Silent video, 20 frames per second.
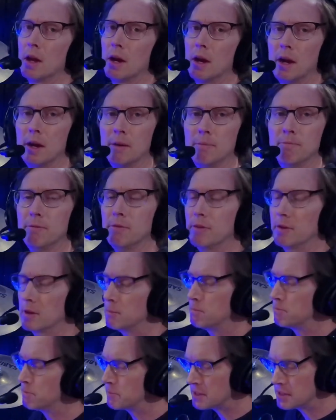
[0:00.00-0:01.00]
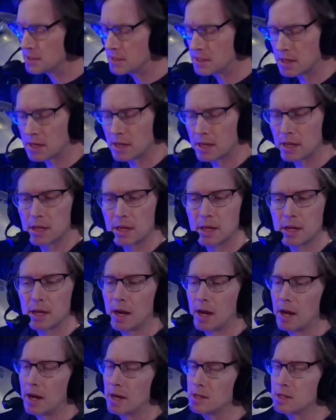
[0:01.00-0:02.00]
I'm very busy.
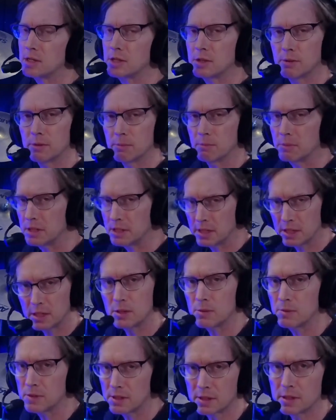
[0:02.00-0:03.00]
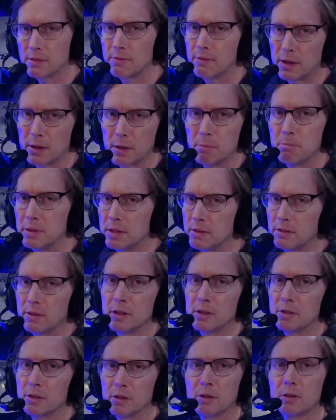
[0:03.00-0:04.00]
I still am continuously very busy
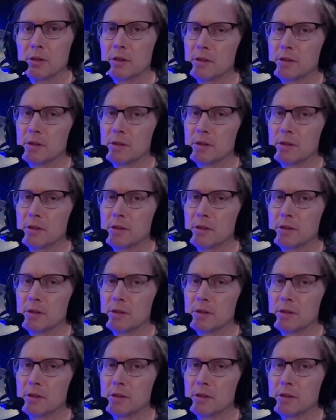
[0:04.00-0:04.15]
to